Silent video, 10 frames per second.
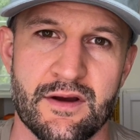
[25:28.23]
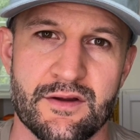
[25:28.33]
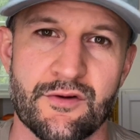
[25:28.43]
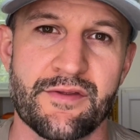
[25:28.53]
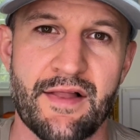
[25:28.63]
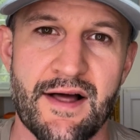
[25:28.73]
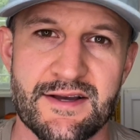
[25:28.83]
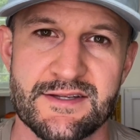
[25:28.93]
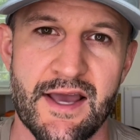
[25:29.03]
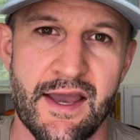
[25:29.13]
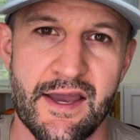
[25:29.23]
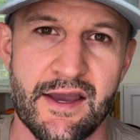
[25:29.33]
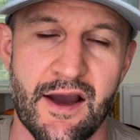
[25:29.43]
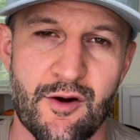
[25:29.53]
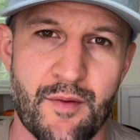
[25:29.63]
During that last
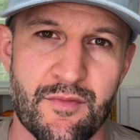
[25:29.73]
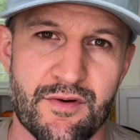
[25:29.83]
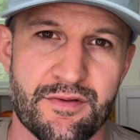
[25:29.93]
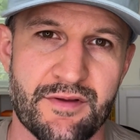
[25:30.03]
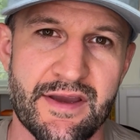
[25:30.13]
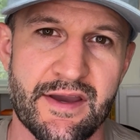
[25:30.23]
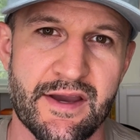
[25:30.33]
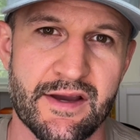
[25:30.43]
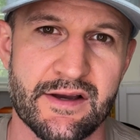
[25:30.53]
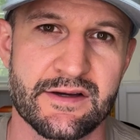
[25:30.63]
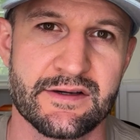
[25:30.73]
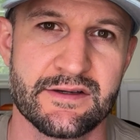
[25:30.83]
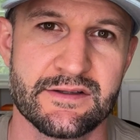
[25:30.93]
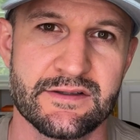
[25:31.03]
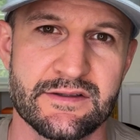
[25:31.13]
day, I remember thinking,
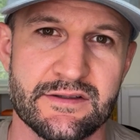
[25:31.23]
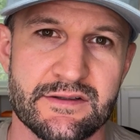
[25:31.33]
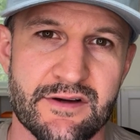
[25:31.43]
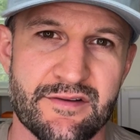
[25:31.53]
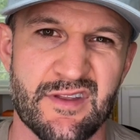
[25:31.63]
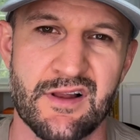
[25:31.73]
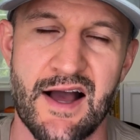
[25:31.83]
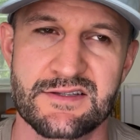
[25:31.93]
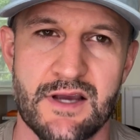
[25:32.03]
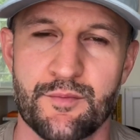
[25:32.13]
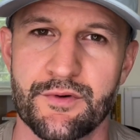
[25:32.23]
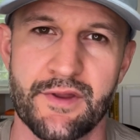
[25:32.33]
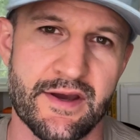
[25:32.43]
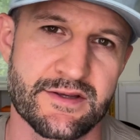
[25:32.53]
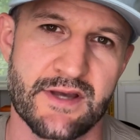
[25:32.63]
or even the last couple of
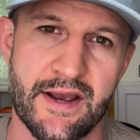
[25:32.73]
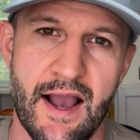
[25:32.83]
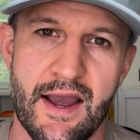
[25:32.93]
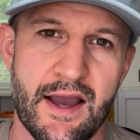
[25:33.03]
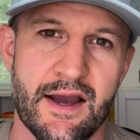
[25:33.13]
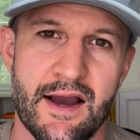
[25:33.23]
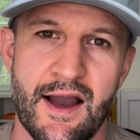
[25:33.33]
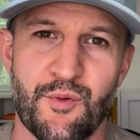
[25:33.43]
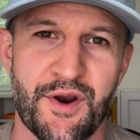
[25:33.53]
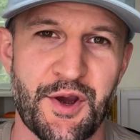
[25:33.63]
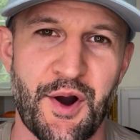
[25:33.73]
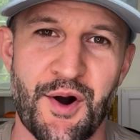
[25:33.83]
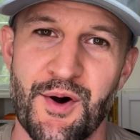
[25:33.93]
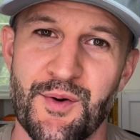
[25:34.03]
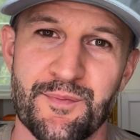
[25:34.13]
days, like I want to go
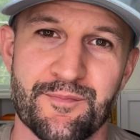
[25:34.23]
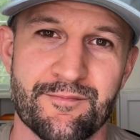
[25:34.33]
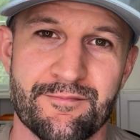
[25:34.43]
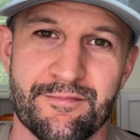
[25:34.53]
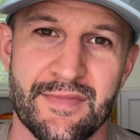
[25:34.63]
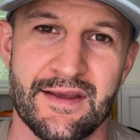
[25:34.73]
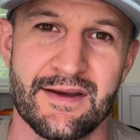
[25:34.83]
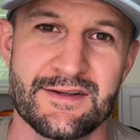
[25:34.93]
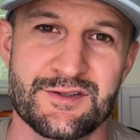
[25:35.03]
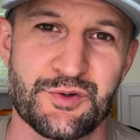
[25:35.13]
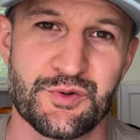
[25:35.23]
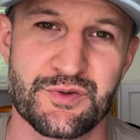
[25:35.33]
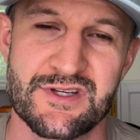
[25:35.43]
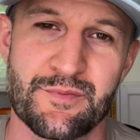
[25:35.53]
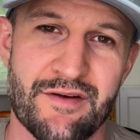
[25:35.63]
home to
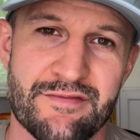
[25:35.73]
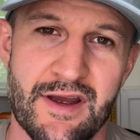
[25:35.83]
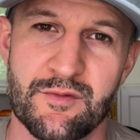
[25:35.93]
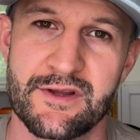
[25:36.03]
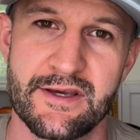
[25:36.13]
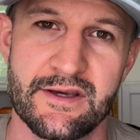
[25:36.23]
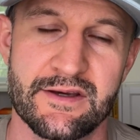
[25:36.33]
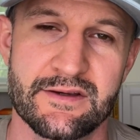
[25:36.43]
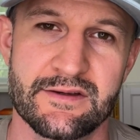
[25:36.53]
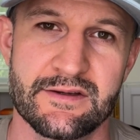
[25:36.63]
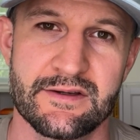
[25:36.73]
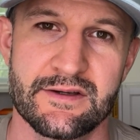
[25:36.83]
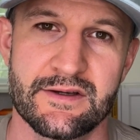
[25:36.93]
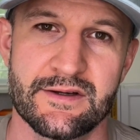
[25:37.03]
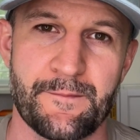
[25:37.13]
see my family.
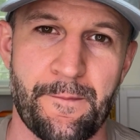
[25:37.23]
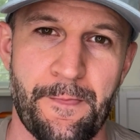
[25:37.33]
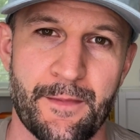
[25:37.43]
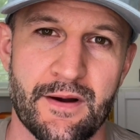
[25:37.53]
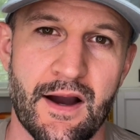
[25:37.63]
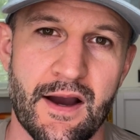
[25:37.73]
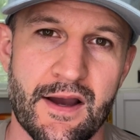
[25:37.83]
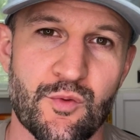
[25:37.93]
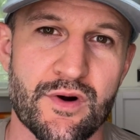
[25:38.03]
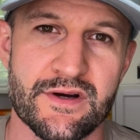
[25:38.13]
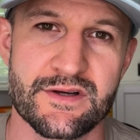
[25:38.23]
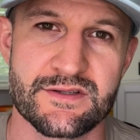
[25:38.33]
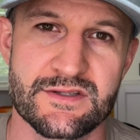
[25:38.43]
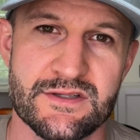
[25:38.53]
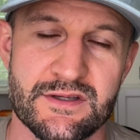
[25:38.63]
I
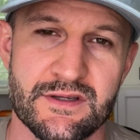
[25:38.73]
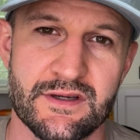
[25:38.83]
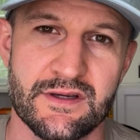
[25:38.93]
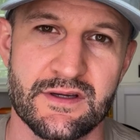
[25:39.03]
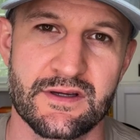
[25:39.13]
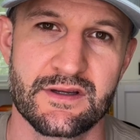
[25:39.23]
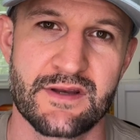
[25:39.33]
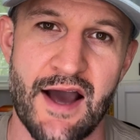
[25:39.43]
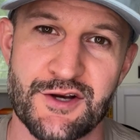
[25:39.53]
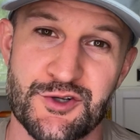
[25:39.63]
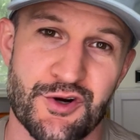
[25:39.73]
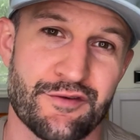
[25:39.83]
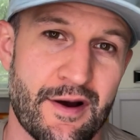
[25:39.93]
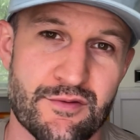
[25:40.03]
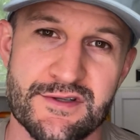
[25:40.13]
was not sure
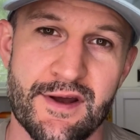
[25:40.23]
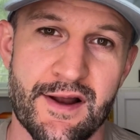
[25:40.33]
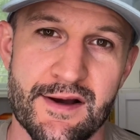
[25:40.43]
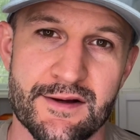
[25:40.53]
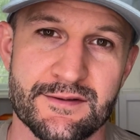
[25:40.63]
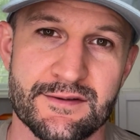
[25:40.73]
if I was gonna,